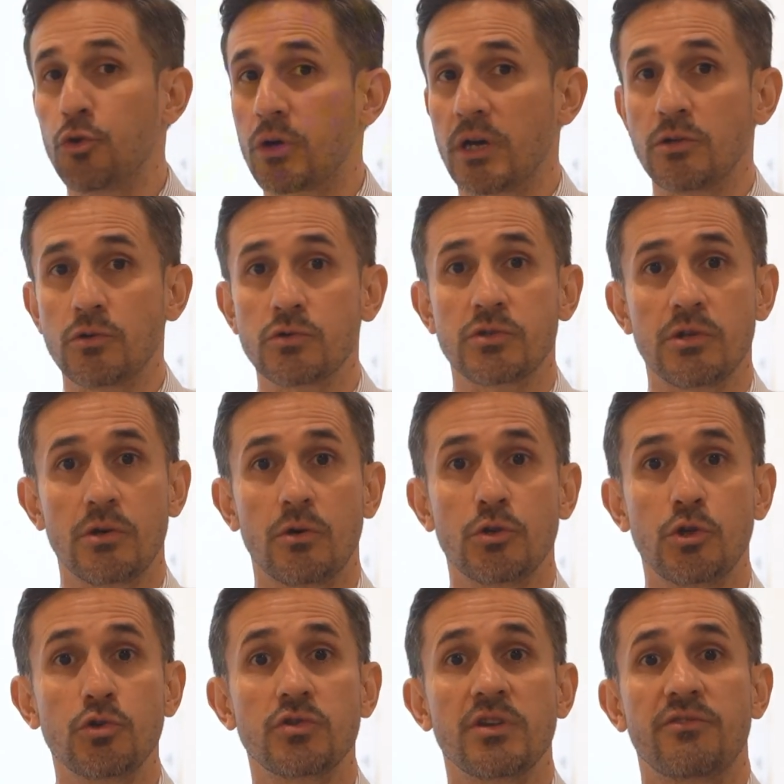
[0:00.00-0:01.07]
You can also
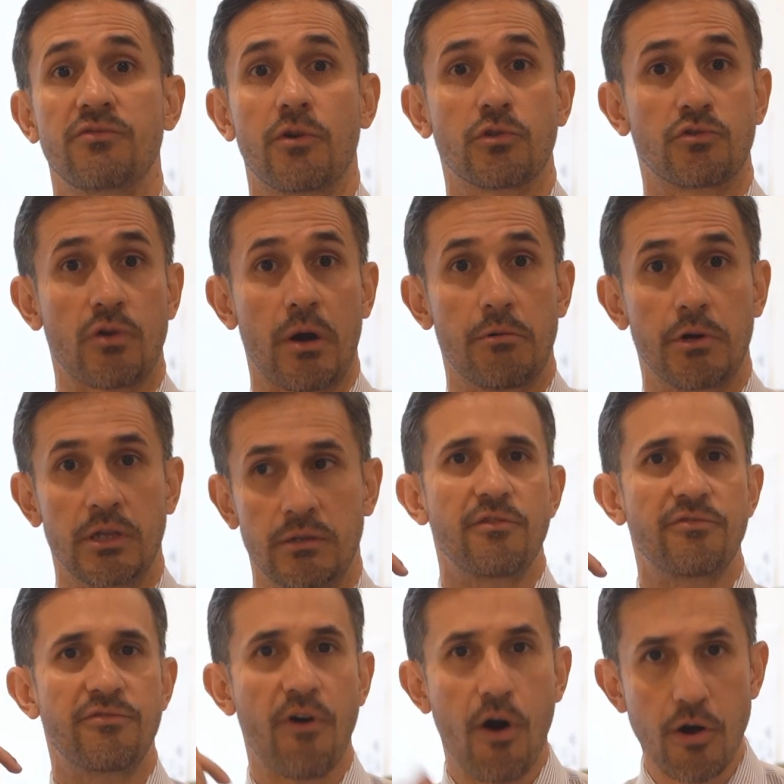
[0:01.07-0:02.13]
use it for traveling.
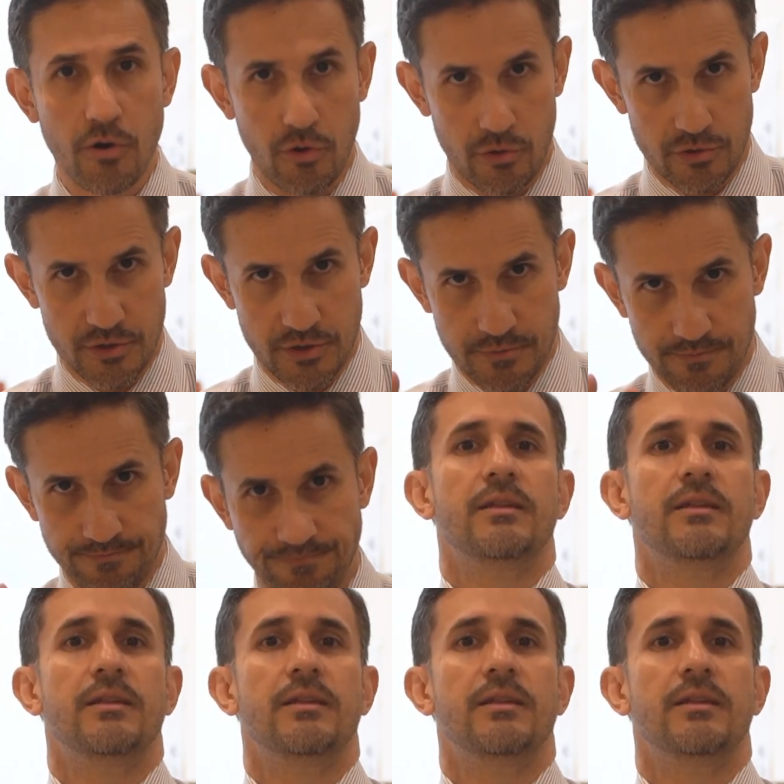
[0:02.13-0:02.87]
Phone calls.